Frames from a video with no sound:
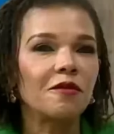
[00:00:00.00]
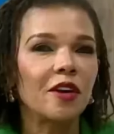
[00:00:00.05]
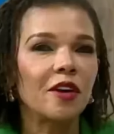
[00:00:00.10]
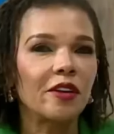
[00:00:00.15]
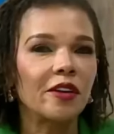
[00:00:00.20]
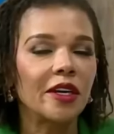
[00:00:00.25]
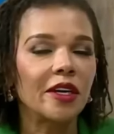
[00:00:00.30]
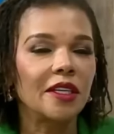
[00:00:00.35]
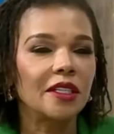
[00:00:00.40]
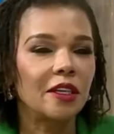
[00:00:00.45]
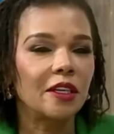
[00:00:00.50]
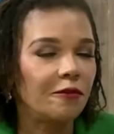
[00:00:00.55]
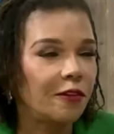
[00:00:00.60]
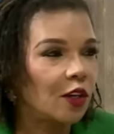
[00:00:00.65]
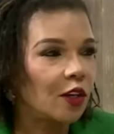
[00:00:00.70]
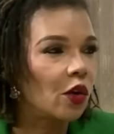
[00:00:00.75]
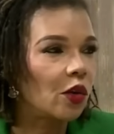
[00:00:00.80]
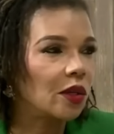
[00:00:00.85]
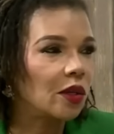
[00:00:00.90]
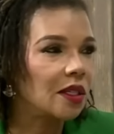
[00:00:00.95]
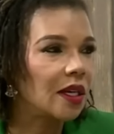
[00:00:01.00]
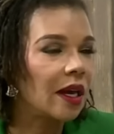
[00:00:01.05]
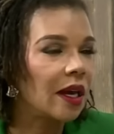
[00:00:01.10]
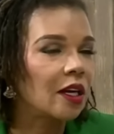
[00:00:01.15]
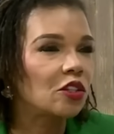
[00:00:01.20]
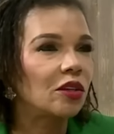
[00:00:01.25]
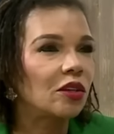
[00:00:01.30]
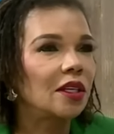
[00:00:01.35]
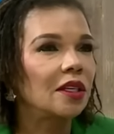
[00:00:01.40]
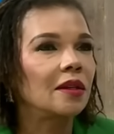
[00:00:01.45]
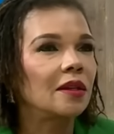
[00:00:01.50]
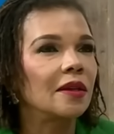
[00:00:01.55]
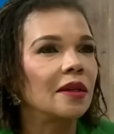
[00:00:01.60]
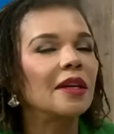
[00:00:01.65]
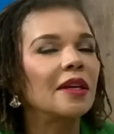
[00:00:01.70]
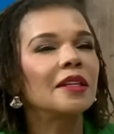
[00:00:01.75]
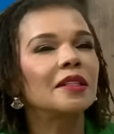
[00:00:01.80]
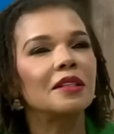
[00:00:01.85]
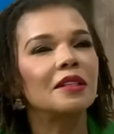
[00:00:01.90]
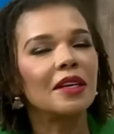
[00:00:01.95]
very difficult, actually.
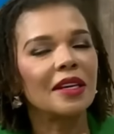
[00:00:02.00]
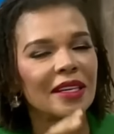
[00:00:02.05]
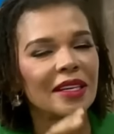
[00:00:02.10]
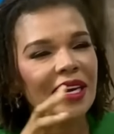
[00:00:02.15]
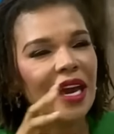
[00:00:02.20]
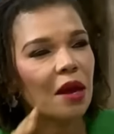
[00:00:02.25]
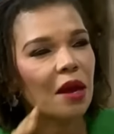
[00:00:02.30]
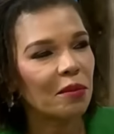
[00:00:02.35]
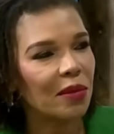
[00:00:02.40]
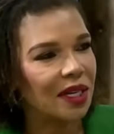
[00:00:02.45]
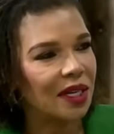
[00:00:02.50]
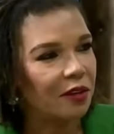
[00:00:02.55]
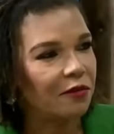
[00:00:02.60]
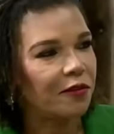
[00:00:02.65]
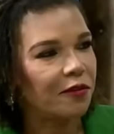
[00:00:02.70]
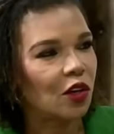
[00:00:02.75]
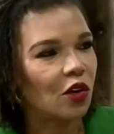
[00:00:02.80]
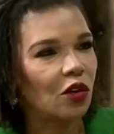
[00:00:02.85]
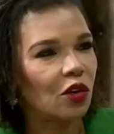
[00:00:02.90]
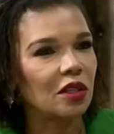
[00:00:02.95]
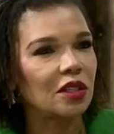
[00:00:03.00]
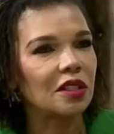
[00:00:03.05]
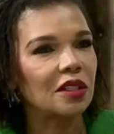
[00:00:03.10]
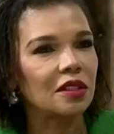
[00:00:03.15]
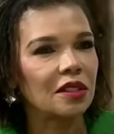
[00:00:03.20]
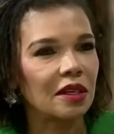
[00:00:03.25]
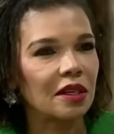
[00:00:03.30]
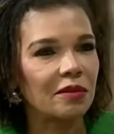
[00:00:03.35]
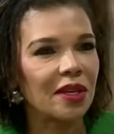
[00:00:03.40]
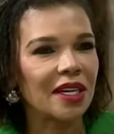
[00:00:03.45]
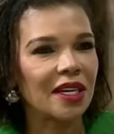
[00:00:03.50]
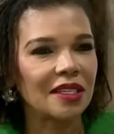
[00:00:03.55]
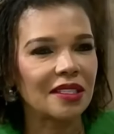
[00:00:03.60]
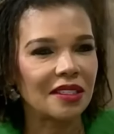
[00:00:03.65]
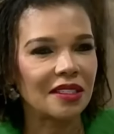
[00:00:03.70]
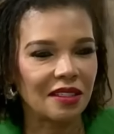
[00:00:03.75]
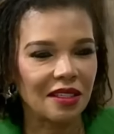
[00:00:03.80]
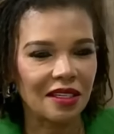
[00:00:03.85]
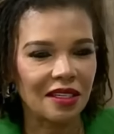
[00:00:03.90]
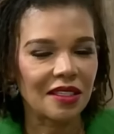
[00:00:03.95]
It can be difficult,
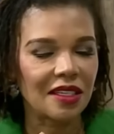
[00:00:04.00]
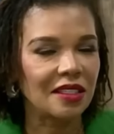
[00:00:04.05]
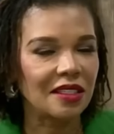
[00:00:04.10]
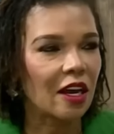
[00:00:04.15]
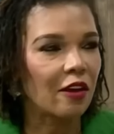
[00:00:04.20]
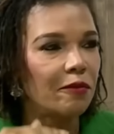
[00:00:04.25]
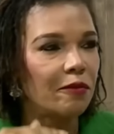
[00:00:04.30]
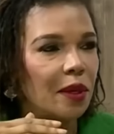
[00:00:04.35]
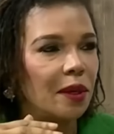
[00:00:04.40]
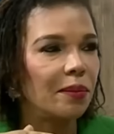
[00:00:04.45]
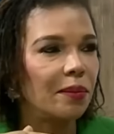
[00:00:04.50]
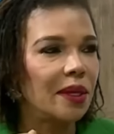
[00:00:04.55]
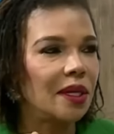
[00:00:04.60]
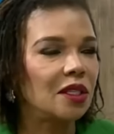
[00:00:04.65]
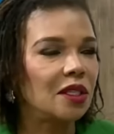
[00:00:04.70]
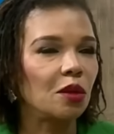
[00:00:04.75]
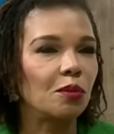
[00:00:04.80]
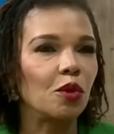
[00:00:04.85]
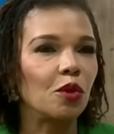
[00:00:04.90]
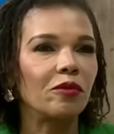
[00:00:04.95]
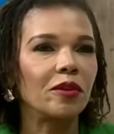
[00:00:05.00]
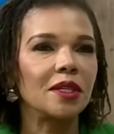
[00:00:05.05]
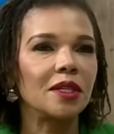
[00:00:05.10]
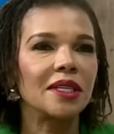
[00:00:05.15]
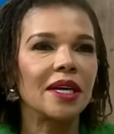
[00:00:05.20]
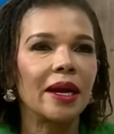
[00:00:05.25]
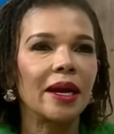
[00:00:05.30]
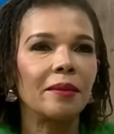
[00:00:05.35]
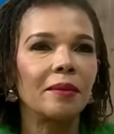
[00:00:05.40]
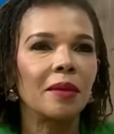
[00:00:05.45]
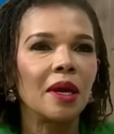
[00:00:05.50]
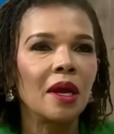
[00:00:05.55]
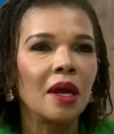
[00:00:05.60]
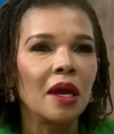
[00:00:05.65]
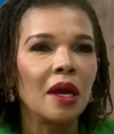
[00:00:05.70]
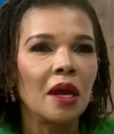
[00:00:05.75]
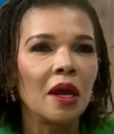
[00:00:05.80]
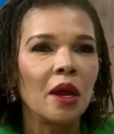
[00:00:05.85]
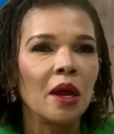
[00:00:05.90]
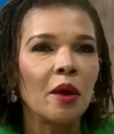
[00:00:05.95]
because these things have been built up over time.
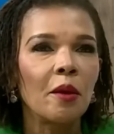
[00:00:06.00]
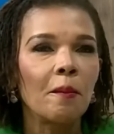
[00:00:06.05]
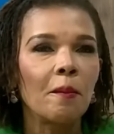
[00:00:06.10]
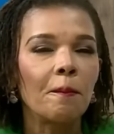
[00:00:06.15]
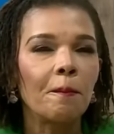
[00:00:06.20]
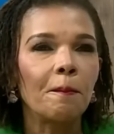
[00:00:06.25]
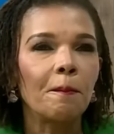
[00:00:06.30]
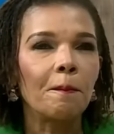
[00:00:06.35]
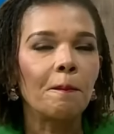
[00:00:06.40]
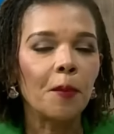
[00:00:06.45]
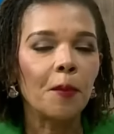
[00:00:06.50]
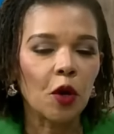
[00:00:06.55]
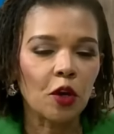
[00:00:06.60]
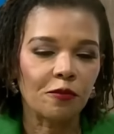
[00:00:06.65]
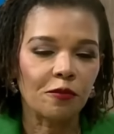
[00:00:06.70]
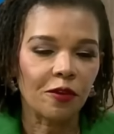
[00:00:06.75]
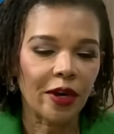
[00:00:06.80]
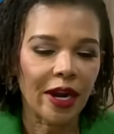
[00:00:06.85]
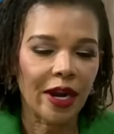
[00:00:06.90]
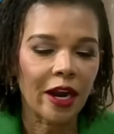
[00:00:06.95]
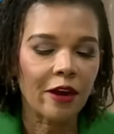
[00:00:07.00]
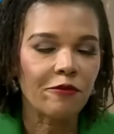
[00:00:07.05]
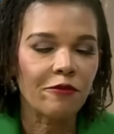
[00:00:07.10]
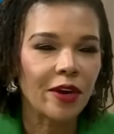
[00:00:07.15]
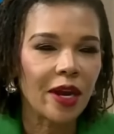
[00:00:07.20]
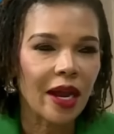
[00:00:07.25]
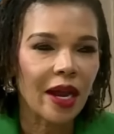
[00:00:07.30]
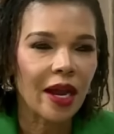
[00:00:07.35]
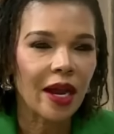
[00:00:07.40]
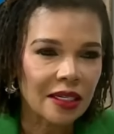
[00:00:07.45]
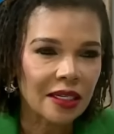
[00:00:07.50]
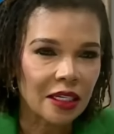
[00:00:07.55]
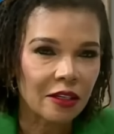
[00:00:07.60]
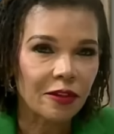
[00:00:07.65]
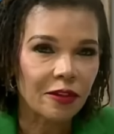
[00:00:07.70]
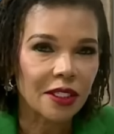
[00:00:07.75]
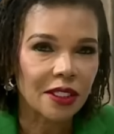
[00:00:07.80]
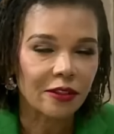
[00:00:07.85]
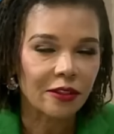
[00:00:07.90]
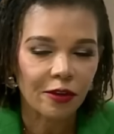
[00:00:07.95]
But for every
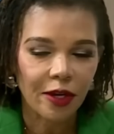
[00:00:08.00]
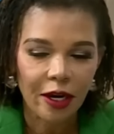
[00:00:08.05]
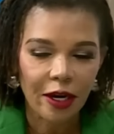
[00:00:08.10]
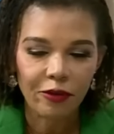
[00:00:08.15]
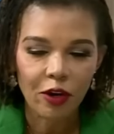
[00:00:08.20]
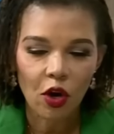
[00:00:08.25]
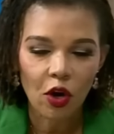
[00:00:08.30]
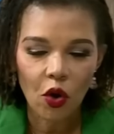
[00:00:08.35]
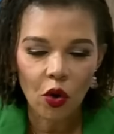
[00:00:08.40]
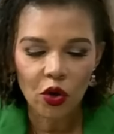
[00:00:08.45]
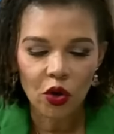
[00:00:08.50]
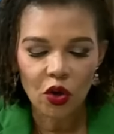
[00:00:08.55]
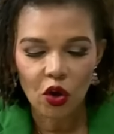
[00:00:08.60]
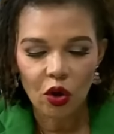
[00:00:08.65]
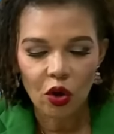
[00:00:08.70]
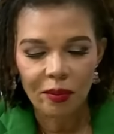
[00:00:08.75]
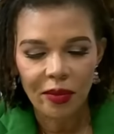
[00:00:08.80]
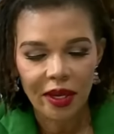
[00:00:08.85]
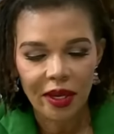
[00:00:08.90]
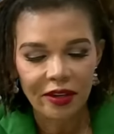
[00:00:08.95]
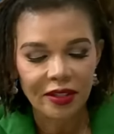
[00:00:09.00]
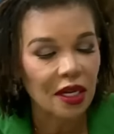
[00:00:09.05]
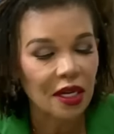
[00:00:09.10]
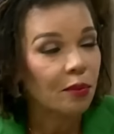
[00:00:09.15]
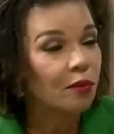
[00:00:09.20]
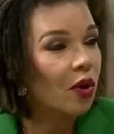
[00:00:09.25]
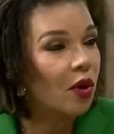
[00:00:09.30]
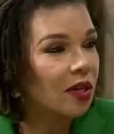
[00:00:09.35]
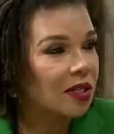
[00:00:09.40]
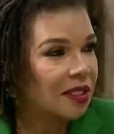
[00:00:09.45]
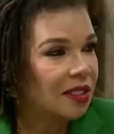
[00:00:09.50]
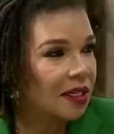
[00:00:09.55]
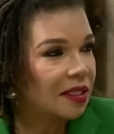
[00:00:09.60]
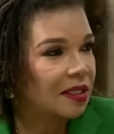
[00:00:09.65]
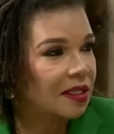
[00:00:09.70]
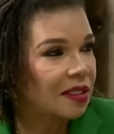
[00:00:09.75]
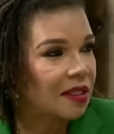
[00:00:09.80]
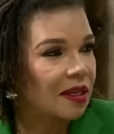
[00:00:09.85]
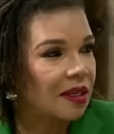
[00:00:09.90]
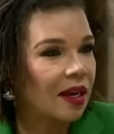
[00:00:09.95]
activity, for every outcome, there's a
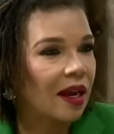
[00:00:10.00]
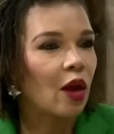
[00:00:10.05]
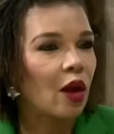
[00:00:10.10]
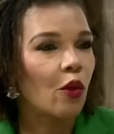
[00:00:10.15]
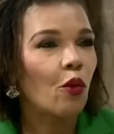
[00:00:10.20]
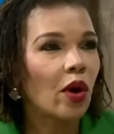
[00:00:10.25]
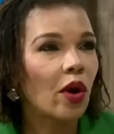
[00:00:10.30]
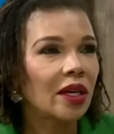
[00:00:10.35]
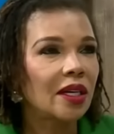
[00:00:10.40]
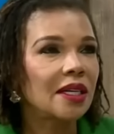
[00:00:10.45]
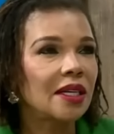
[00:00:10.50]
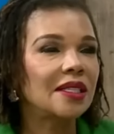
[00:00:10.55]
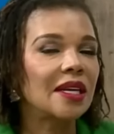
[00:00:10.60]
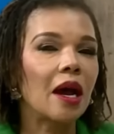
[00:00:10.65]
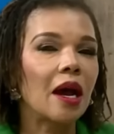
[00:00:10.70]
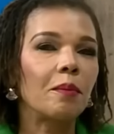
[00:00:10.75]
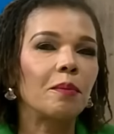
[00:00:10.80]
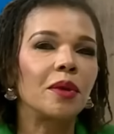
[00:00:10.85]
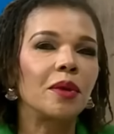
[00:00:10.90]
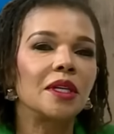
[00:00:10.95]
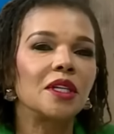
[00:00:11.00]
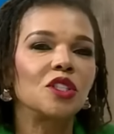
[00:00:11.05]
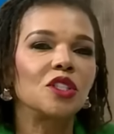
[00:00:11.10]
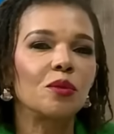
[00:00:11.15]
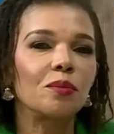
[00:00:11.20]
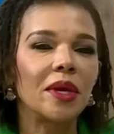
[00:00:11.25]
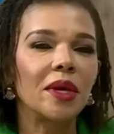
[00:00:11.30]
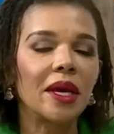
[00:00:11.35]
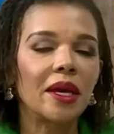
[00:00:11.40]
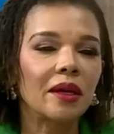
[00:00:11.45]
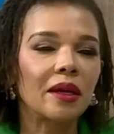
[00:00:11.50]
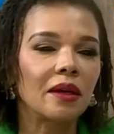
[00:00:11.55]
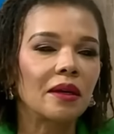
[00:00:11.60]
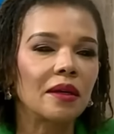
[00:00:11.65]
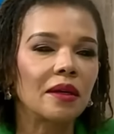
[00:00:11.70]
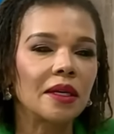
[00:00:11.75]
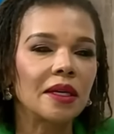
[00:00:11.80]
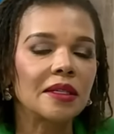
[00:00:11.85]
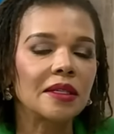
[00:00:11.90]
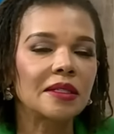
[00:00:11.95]
process. And what has happened in
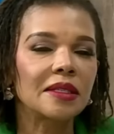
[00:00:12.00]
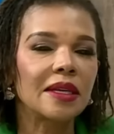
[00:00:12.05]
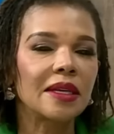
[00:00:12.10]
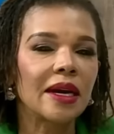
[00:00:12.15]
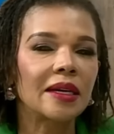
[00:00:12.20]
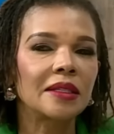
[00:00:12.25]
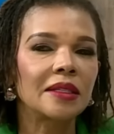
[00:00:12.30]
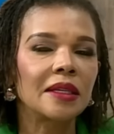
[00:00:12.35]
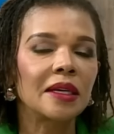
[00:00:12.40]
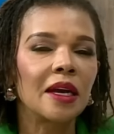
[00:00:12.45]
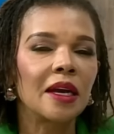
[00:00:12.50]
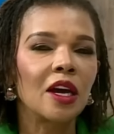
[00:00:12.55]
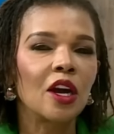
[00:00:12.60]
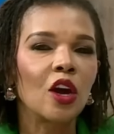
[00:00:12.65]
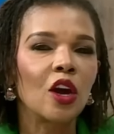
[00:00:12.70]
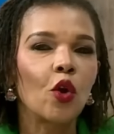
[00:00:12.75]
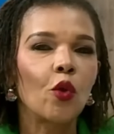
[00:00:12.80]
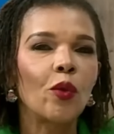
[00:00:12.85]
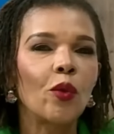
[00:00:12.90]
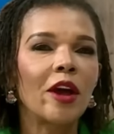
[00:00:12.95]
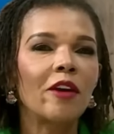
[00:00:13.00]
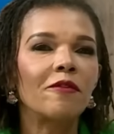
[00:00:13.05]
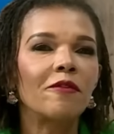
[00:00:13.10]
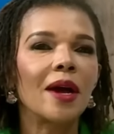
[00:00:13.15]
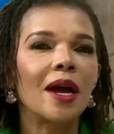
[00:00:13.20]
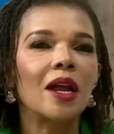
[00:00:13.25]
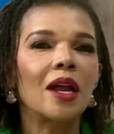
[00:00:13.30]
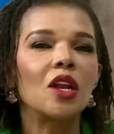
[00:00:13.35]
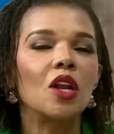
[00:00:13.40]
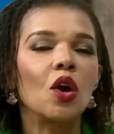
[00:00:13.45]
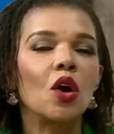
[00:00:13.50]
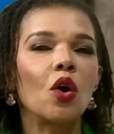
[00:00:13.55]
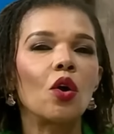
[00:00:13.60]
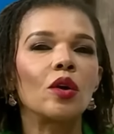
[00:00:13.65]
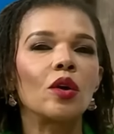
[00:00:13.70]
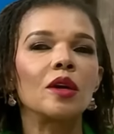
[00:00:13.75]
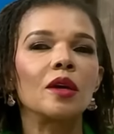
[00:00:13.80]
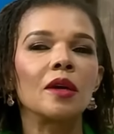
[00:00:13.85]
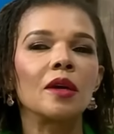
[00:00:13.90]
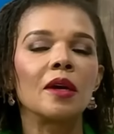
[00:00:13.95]
Jamaica is that we have
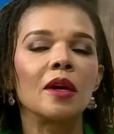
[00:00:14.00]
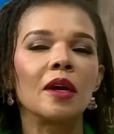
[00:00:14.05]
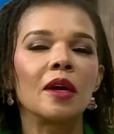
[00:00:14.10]
allowed